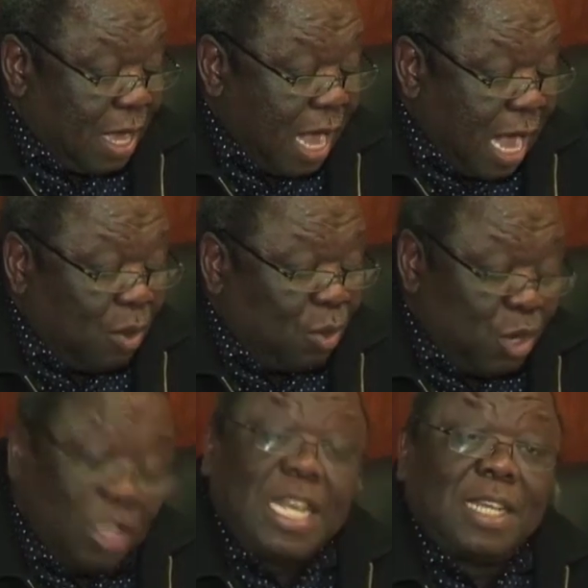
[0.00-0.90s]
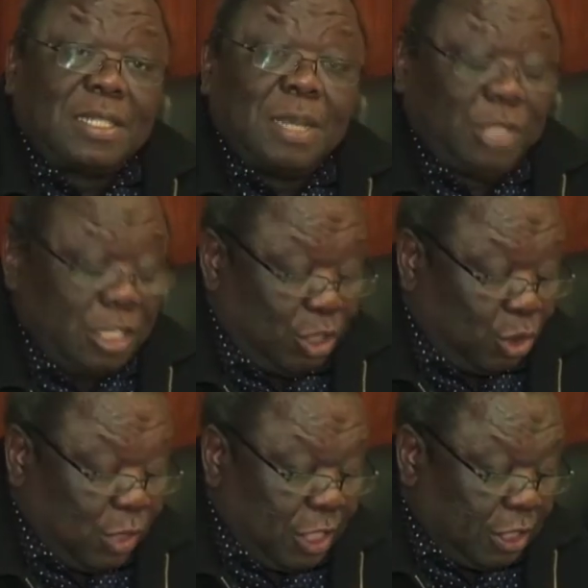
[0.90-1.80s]
I will not accept a
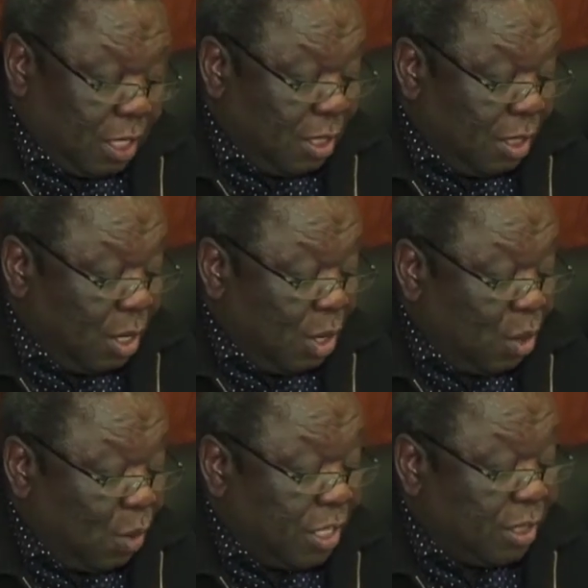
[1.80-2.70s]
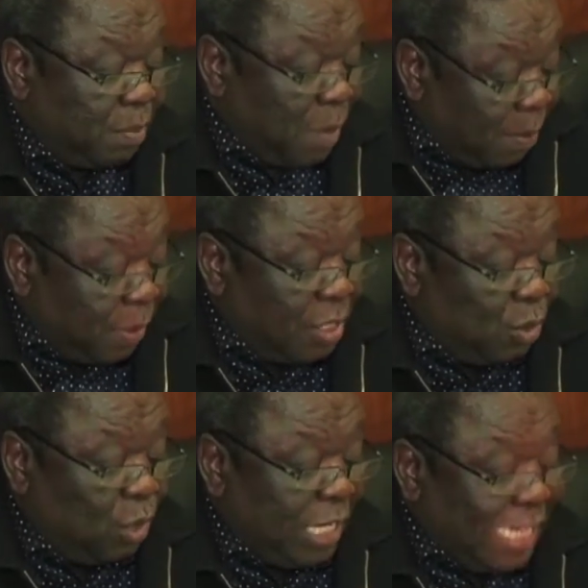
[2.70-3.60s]
situation where Zimbabweans
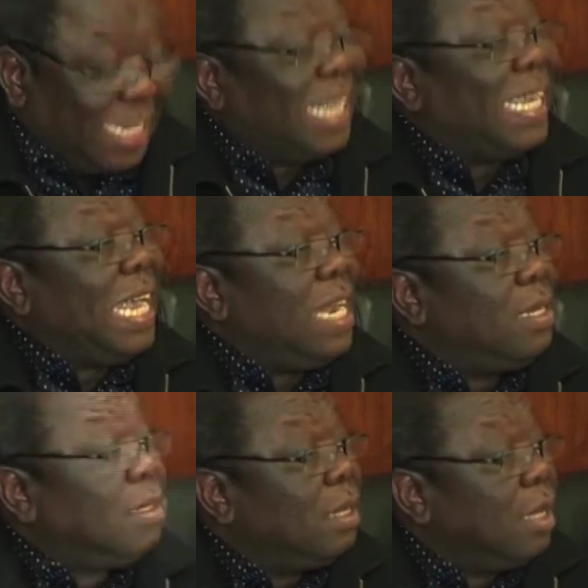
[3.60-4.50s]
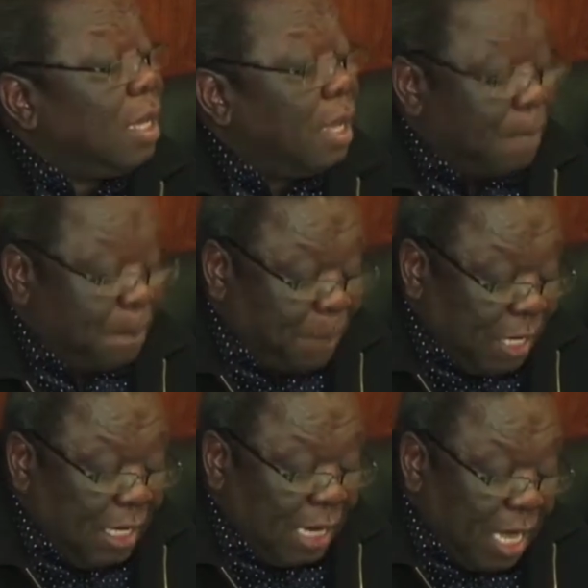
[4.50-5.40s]
will yet again
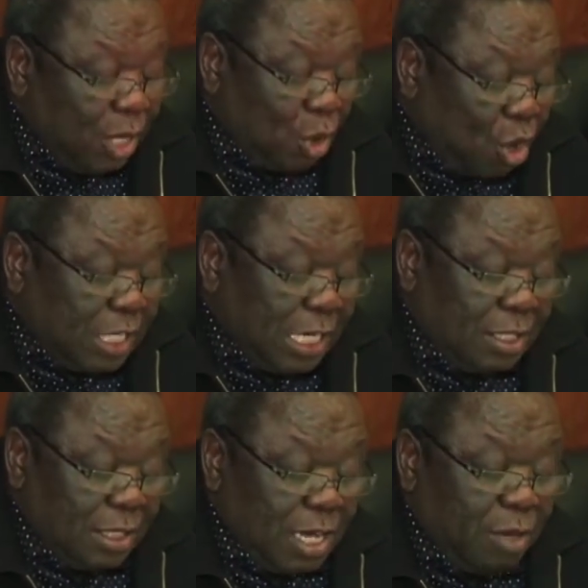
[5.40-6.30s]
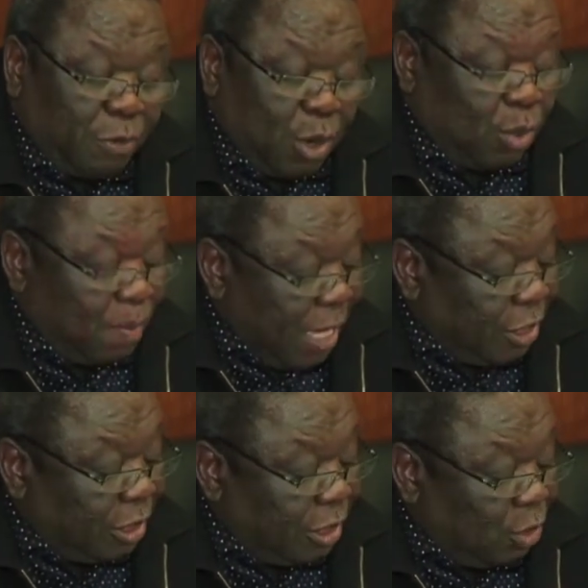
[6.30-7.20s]
be railroaded and
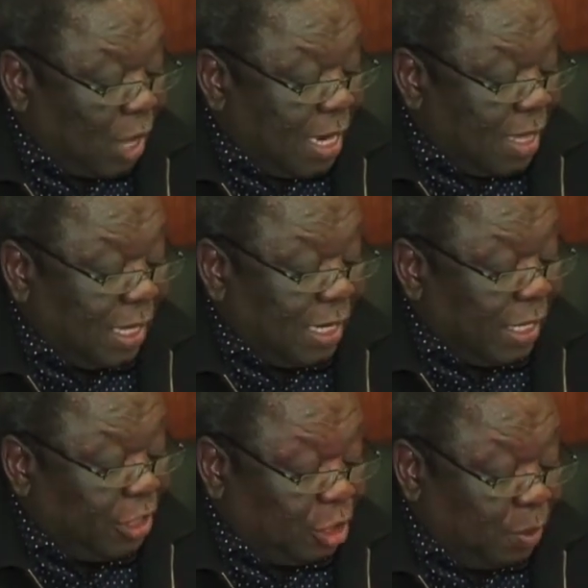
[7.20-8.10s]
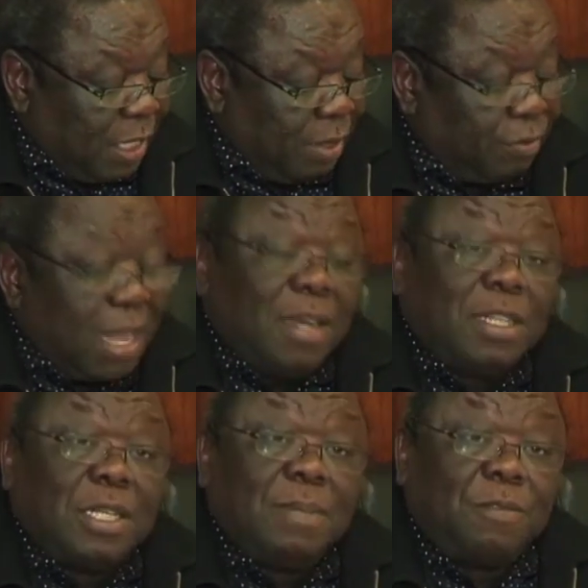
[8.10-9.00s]
frog-marched to another illegitimate and
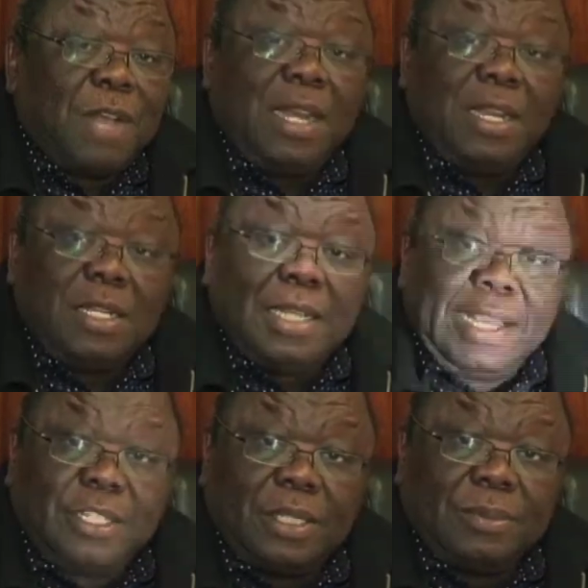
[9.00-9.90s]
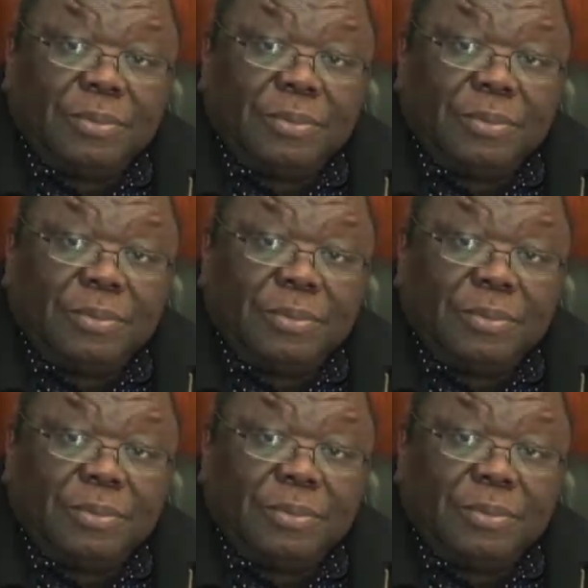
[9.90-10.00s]
violent election.